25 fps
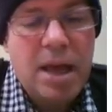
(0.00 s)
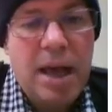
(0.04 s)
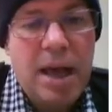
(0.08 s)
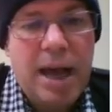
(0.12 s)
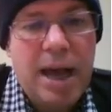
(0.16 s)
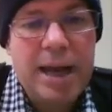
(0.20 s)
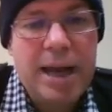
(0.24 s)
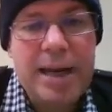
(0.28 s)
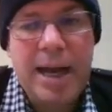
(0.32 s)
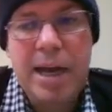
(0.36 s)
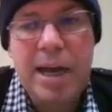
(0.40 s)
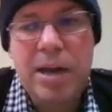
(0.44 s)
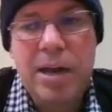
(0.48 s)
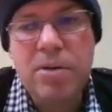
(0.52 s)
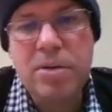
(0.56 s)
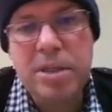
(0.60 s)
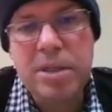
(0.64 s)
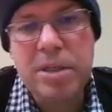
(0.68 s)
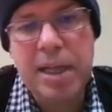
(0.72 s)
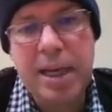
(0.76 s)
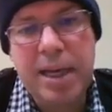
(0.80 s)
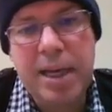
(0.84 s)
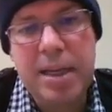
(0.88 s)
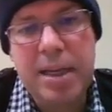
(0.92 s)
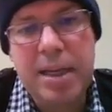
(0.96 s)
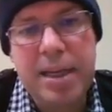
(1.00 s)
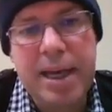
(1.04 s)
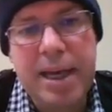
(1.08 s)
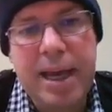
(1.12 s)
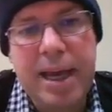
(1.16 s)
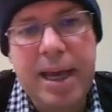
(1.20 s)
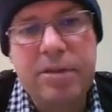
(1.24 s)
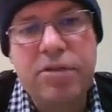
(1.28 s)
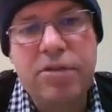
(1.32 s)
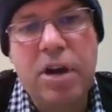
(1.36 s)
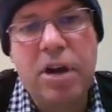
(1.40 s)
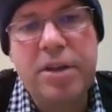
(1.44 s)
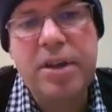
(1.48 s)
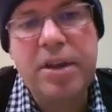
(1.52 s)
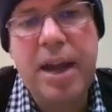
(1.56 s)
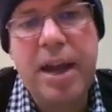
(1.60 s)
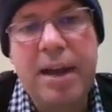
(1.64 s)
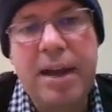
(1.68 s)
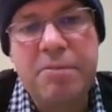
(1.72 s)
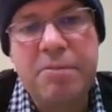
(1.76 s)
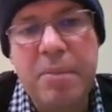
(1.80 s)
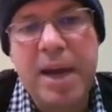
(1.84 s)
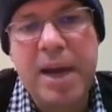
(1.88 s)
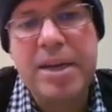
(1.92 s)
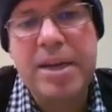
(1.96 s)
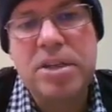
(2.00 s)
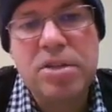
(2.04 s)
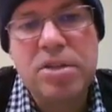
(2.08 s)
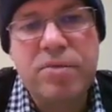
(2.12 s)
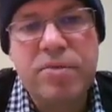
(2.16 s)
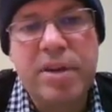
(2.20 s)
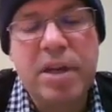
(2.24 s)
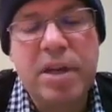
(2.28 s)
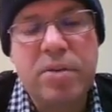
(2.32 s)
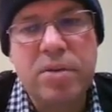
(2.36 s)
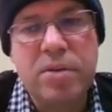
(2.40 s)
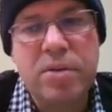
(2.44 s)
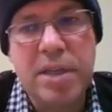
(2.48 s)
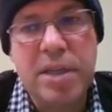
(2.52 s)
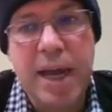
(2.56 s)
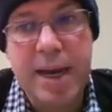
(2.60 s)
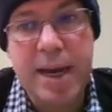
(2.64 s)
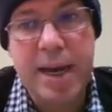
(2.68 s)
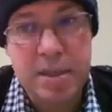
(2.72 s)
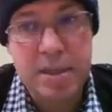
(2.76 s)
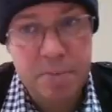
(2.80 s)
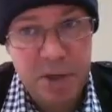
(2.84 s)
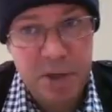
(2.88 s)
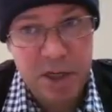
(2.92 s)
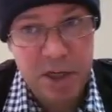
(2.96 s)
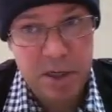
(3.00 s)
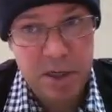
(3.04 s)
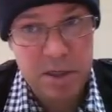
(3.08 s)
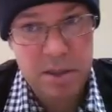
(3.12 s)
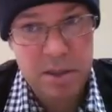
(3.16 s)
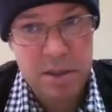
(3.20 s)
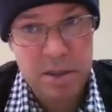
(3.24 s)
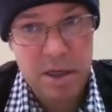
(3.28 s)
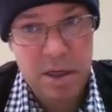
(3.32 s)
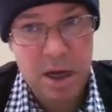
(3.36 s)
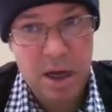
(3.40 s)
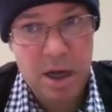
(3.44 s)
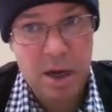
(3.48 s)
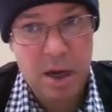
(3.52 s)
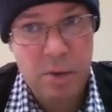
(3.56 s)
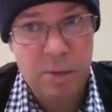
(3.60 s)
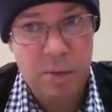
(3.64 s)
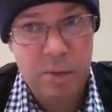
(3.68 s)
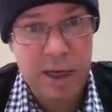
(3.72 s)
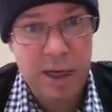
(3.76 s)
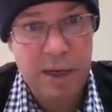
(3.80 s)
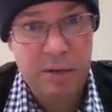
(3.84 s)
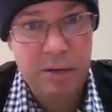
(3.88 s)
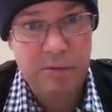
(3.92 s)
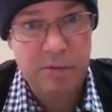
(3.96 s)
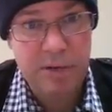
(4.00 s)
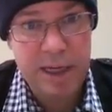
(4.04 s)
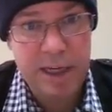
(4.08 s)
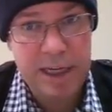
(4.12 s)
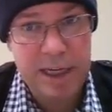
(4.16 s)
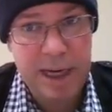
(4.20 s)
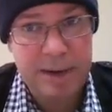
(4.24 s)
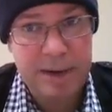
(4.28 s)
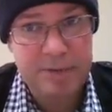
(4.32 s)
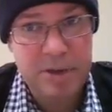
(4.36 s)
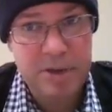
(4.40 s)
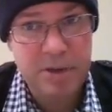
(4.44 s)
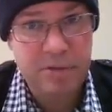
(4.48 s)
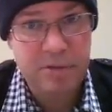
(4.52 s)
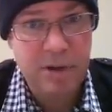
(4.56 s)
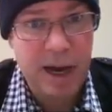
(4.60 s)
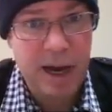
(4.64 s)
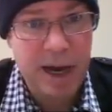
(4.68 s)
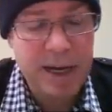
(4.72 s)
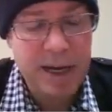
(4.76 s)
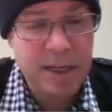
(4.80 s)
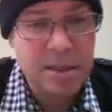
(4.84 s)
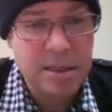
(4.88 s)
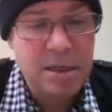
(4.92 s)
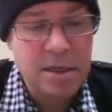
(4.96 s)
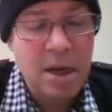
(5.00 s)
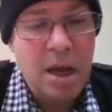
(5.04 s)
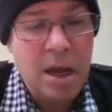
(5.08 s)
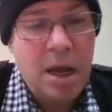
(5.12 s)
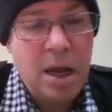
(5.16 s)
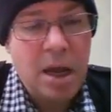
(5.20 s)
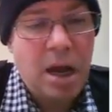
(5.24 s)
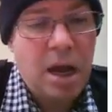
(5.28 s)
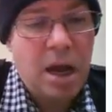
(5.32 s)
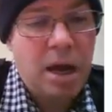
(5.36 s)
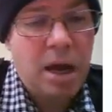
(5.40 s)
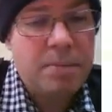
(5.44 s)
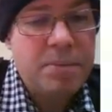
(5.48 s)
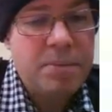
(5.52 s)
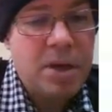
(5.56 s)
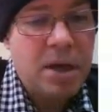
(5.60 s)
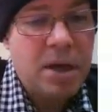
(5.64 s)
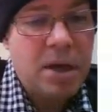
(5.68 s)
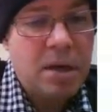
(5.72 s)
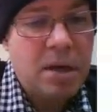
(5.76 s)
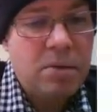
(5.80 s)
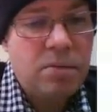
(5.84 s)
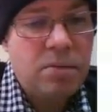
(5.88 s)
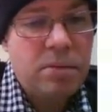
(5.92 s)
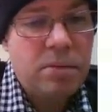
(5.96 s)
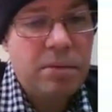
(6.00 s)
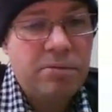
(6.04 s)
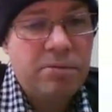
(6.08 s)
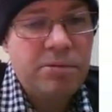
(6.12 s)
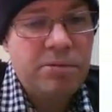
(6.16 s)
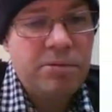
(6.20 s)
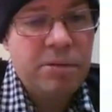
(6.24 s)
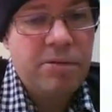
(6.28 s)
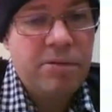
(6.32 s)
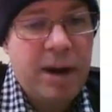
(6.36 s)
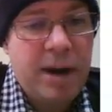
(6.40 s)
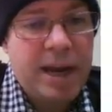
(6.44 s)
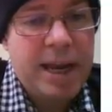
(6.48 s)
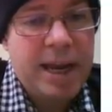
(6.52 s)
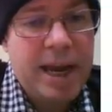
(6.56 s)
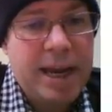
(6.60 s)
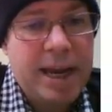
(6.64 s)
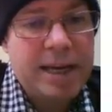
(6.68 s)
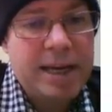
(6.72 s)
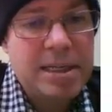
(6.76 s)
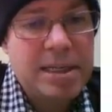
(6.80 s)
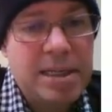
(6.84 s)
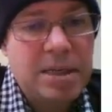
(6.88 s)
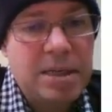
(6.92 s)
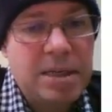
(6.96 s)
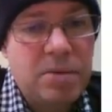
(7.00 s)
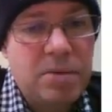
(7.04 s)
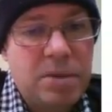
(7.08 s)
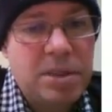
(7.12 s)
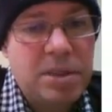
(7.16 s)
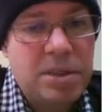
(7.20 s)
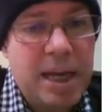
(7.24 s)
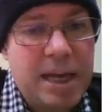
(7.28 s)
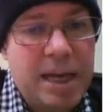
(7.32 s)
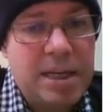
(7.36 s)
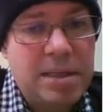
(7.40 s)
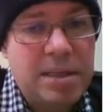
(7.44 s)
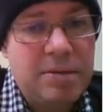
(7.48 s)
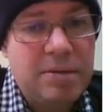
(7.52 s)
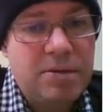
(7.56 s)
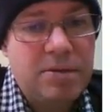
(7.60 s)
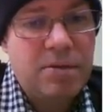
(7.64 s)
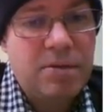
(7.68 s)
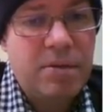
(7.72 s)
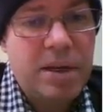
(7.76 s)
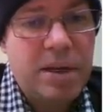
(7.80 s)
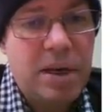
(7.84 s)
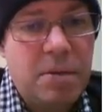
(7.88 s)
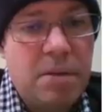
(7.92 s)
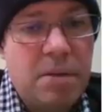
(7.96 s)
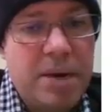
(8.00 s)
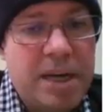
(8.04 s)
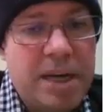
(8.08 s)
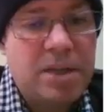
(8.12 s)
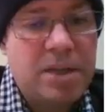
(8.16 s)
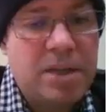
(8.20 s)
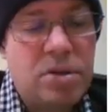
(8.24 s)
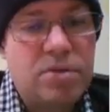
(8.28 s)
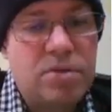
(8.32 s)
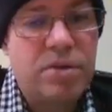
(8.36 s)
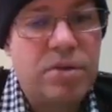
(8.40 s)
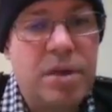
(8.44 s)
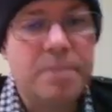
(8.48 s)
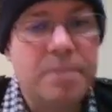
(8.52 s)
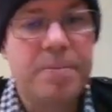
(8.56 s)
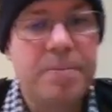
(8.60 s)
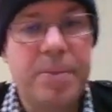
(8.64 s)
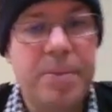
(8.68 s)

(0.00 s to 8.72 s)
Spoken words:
And I always like at the end, rather than have minus 3 equals x, because we read left to right, we write x equals negative 3 or minus 3.